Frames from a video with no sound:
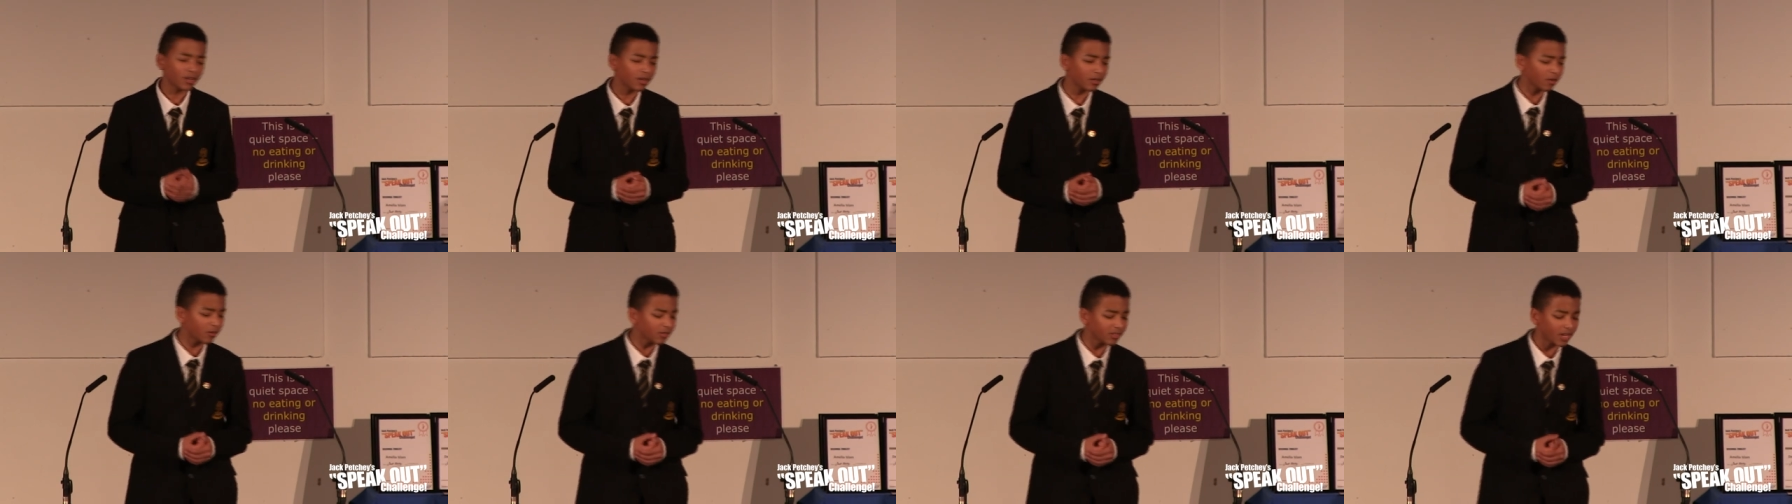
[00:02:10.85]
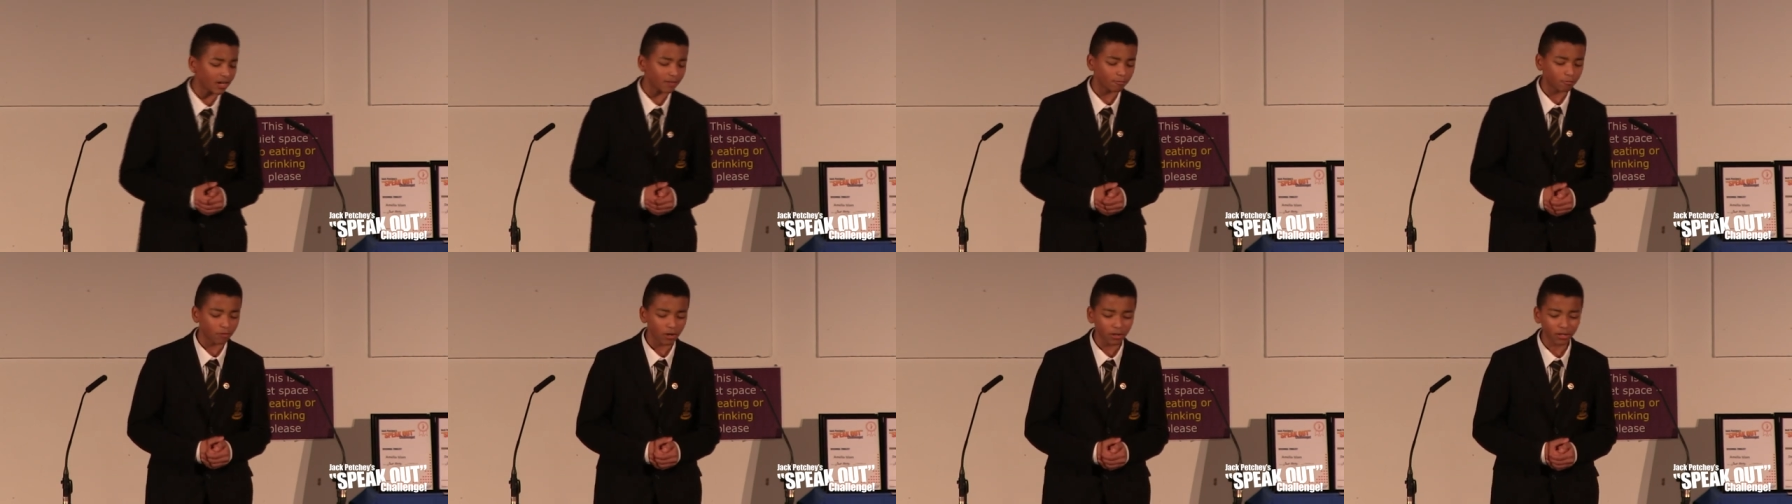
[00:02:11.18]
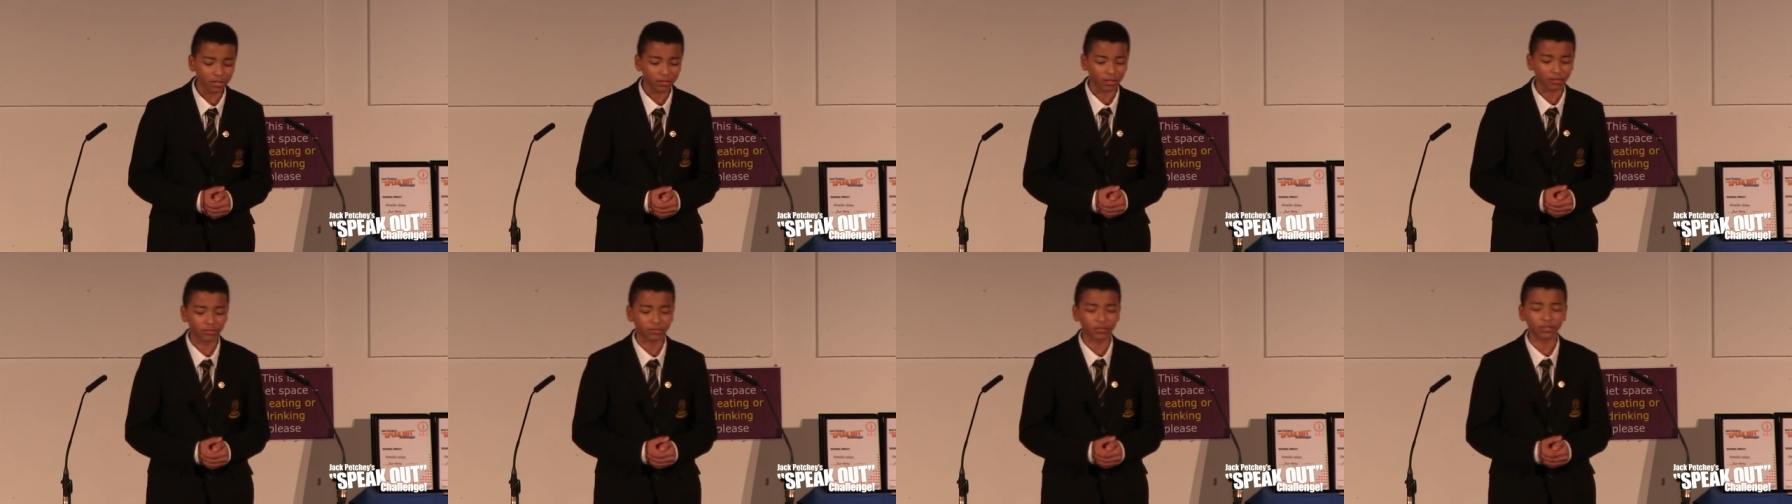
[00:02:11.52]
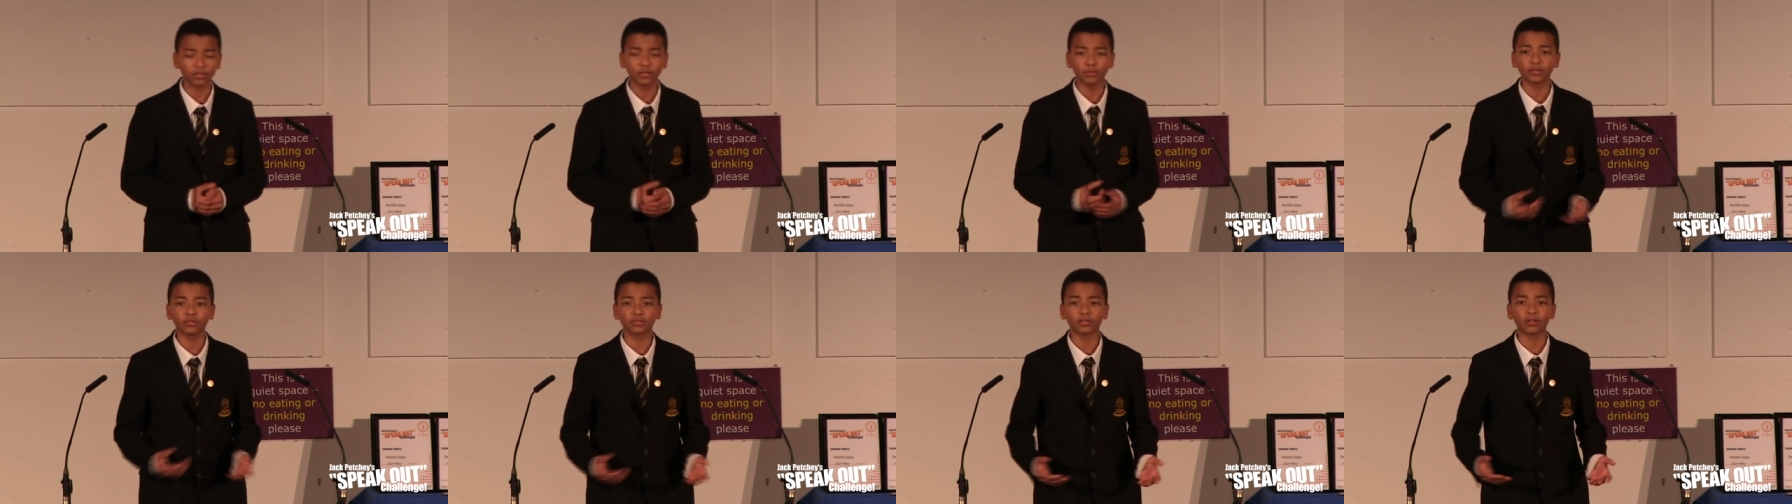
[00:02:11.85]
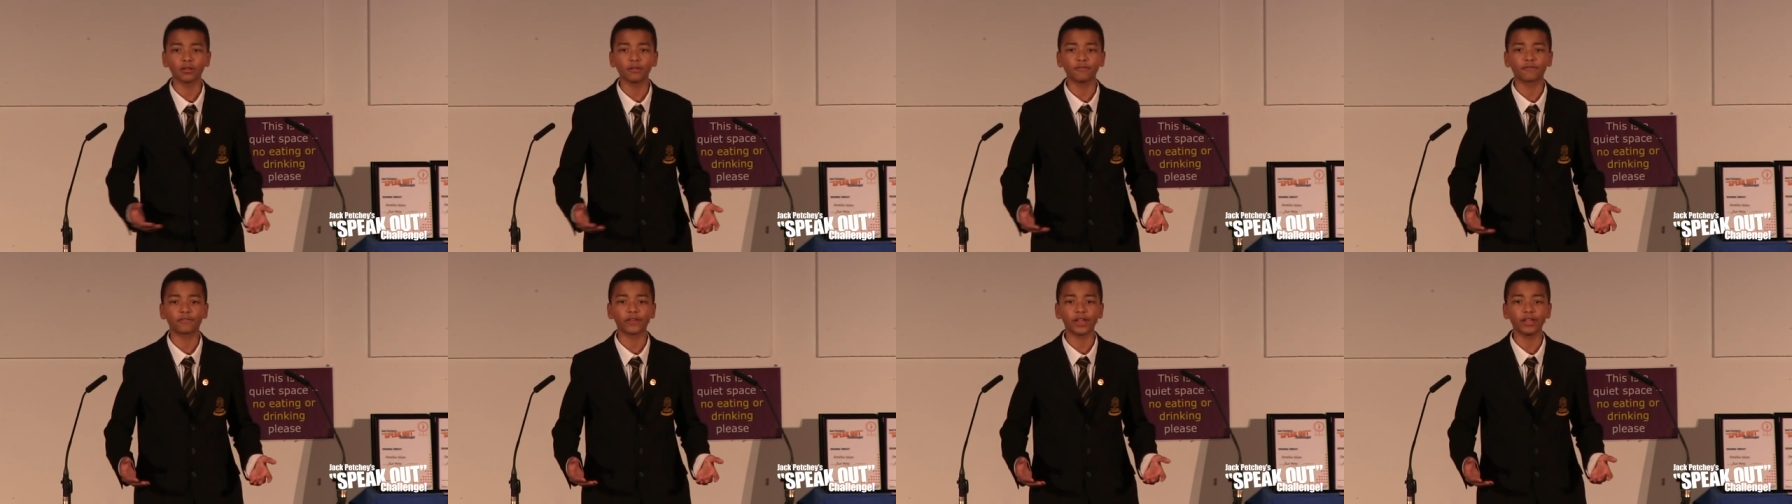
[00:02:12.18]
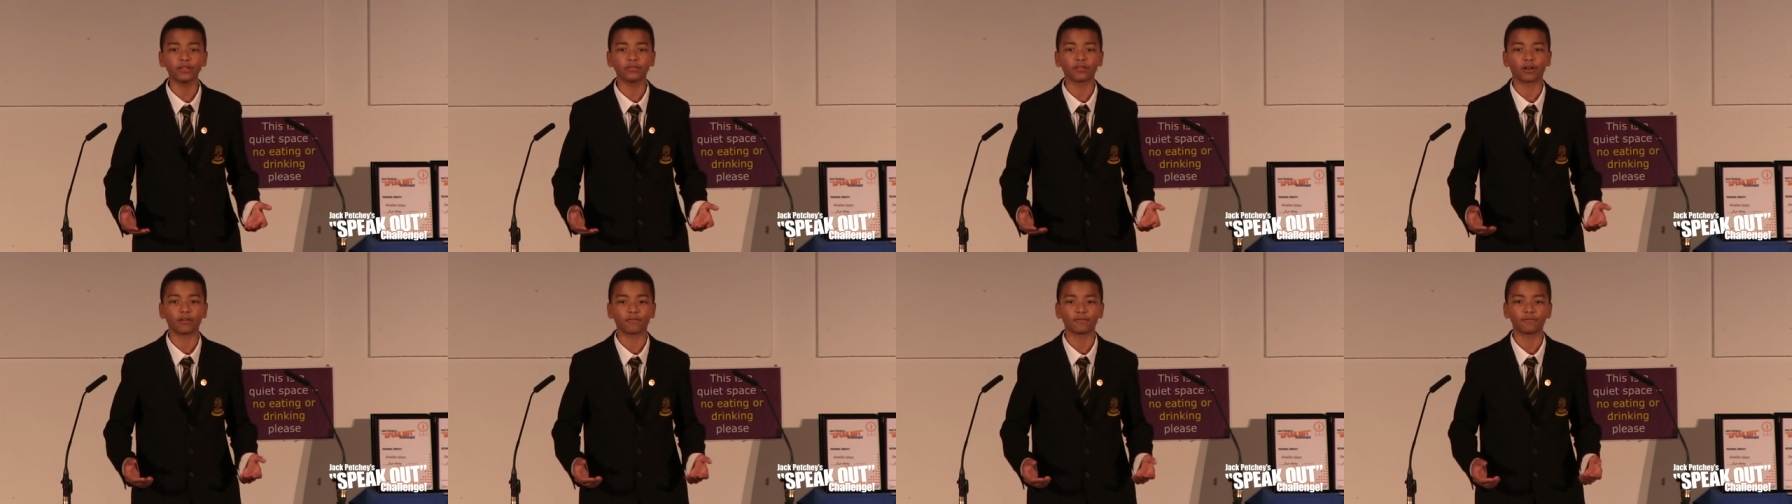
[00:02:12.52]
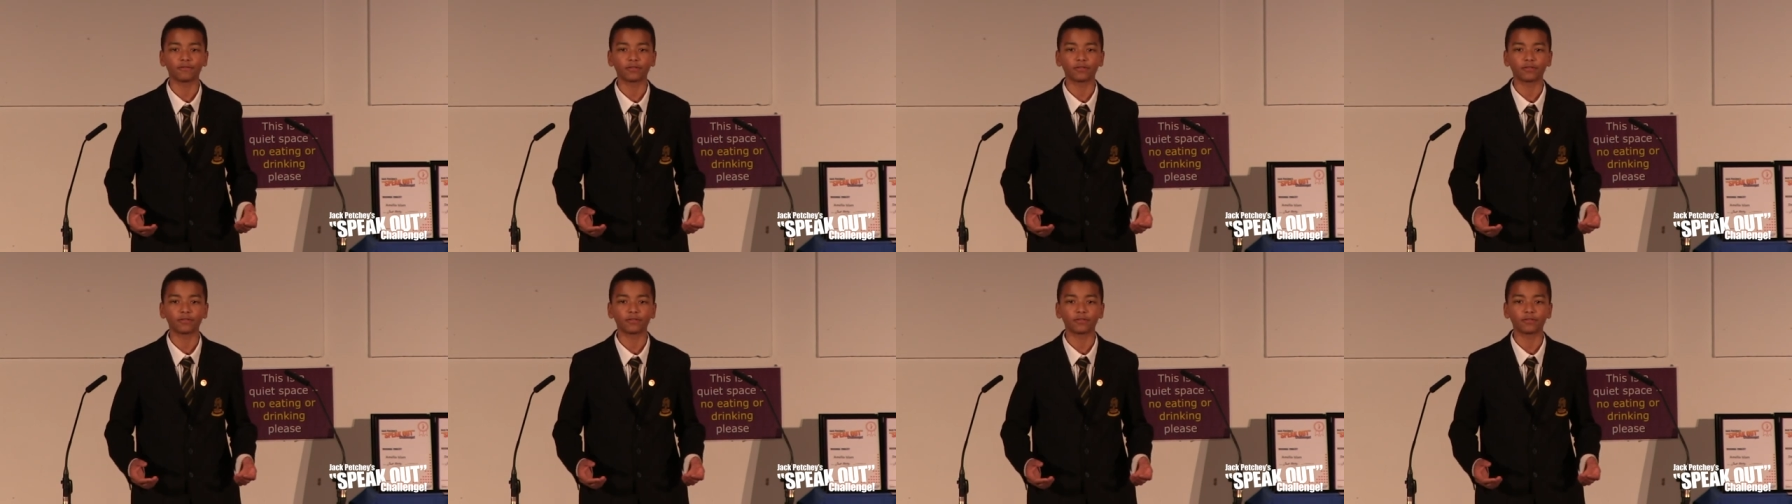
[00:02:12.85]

on that roller coaster you were so afraid of.